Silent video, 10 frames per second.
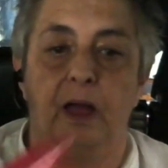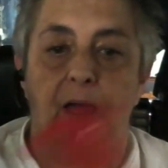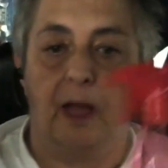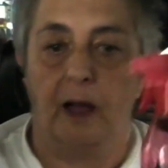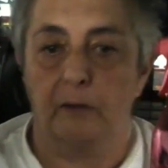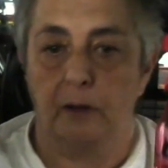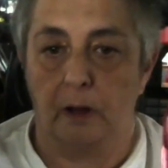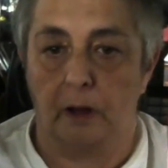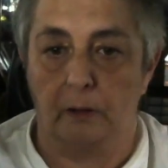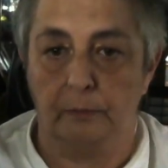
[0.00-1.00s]

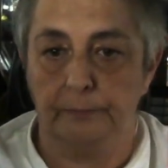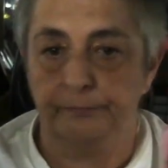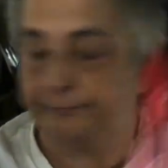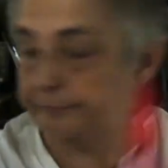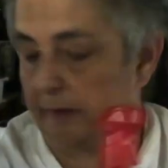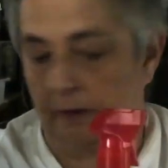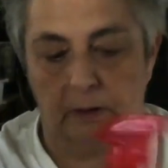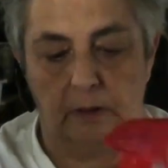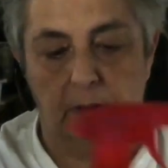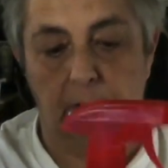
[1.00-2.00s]
alcohol.
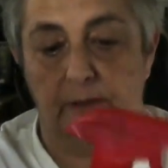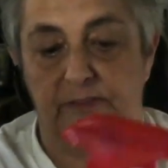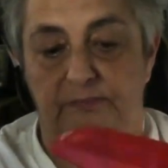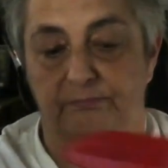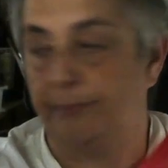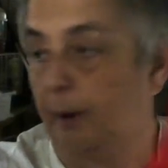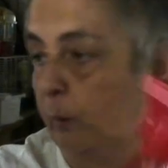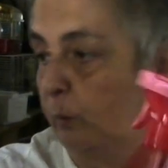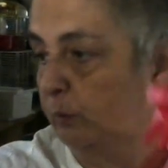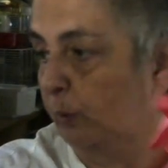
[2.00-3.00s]
It's about
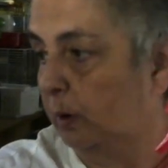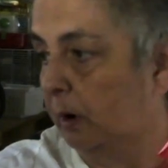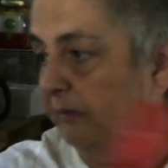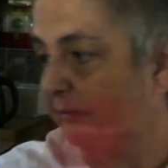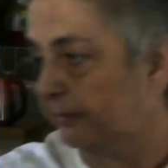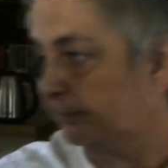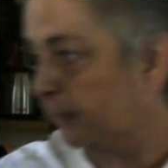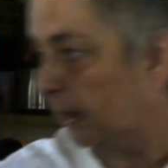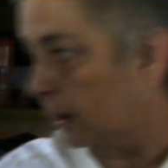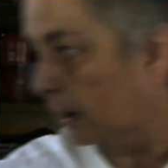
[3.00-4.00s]
wore off.
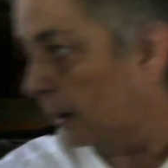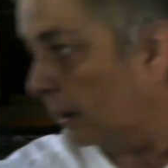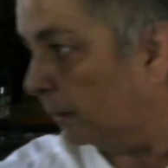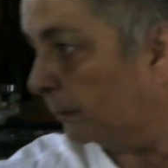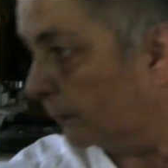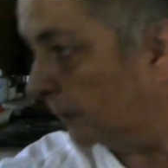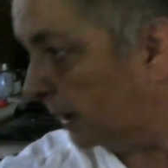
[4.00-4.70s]
And